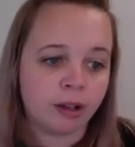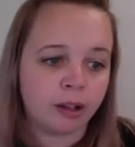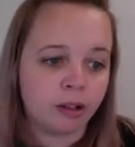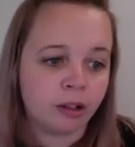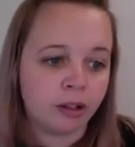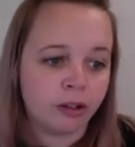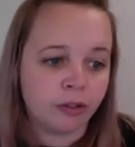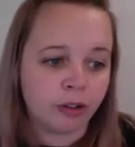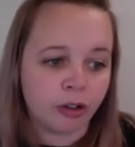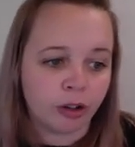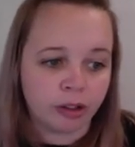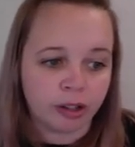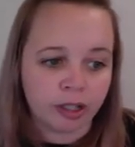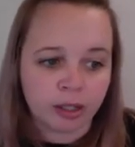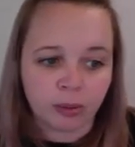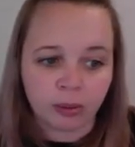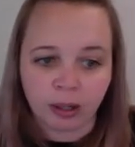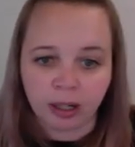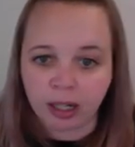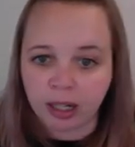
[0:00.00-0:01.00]
you've got
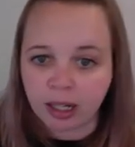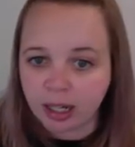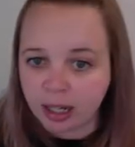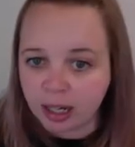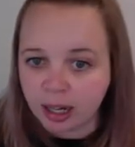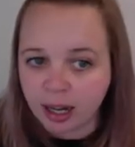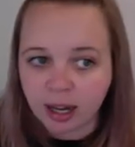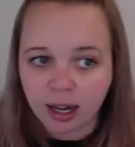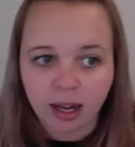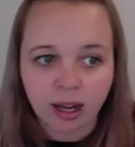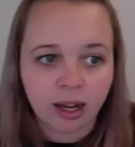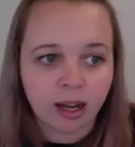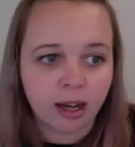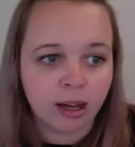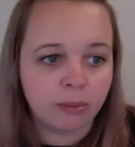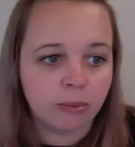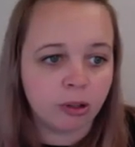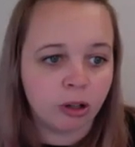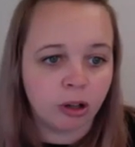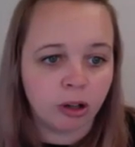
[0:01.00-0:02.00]
this one here.
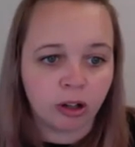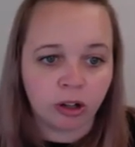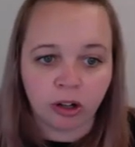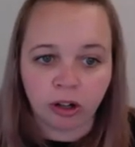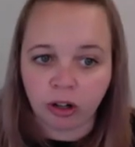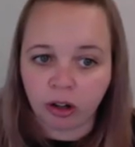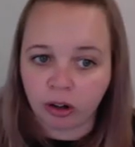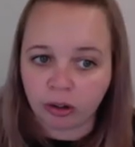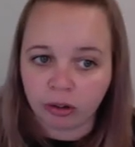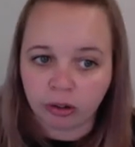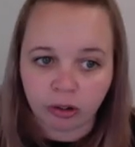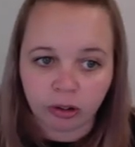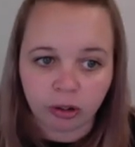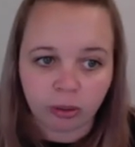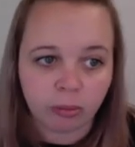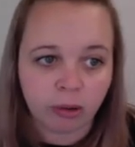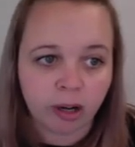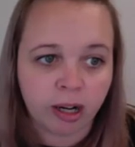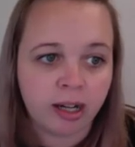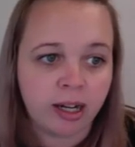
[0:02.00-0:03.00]
I'm not going to go through
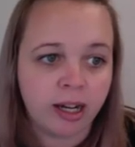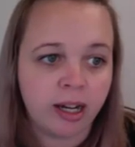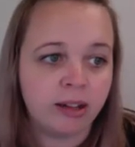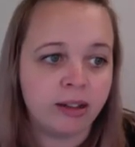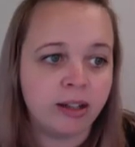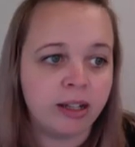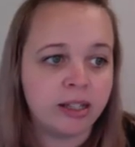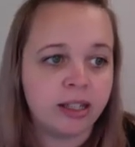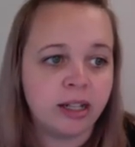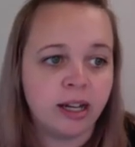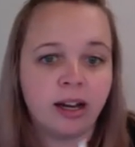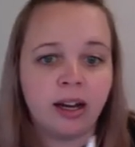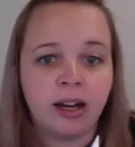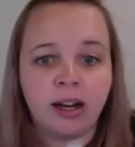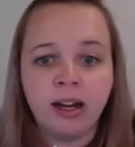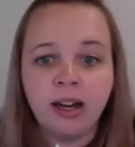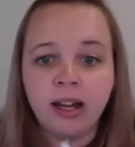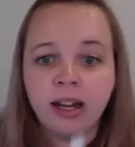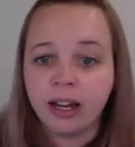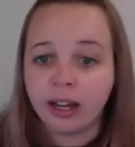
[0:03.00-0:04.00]
them right now. These are
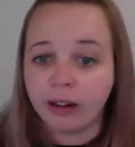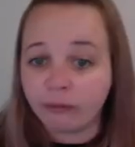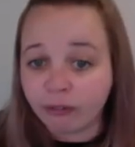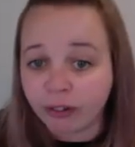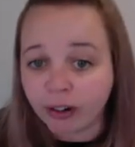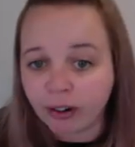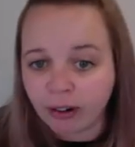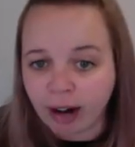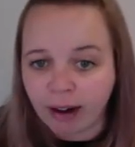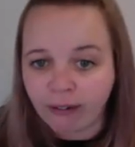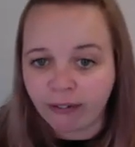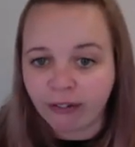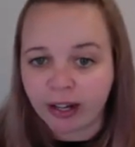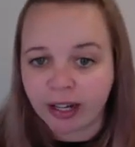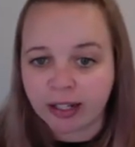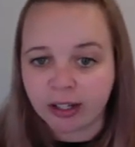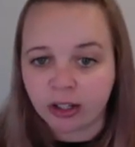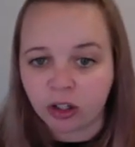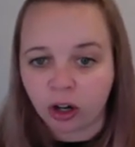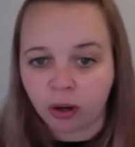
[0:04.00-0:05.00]

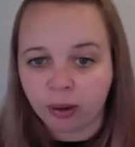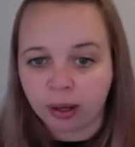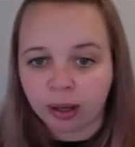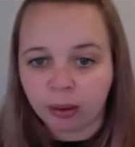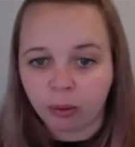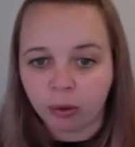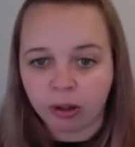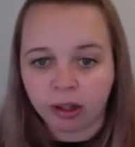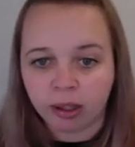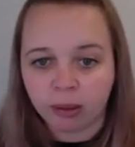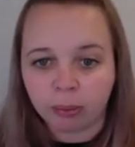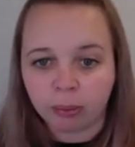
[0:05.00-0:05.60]
infographics showing what the